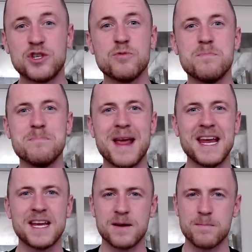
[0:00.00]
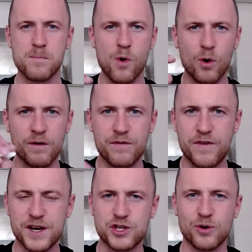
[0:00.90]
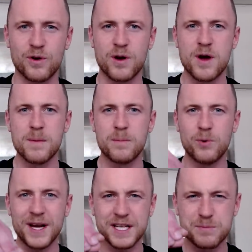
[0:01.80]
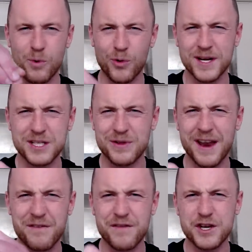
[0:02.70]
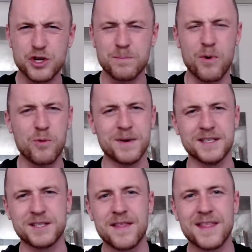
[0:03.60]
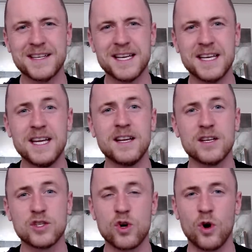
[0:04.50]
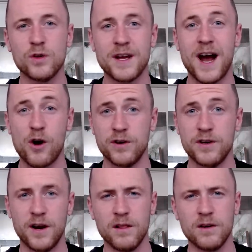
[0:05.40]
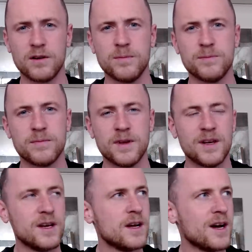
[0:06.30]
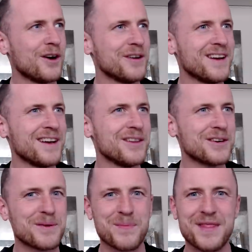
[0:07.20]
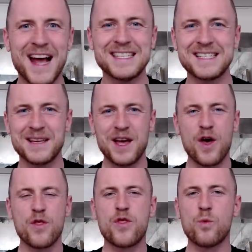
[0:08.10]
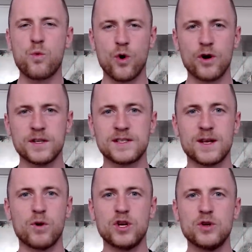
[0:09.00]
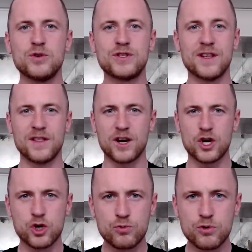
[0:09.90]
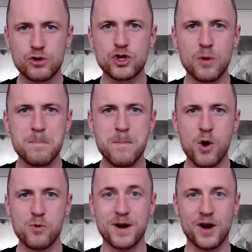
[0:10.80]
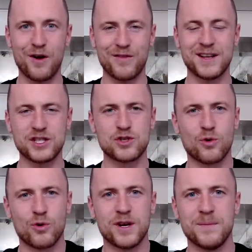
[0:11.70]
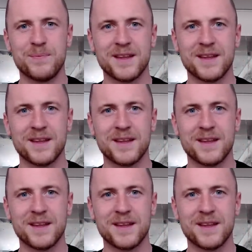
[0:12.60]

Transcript: to make it more visual, bring us more into that visual moment. That technique is called outer dialogue. Outer dialogue, that's the words that were used in the crucial moment of that story.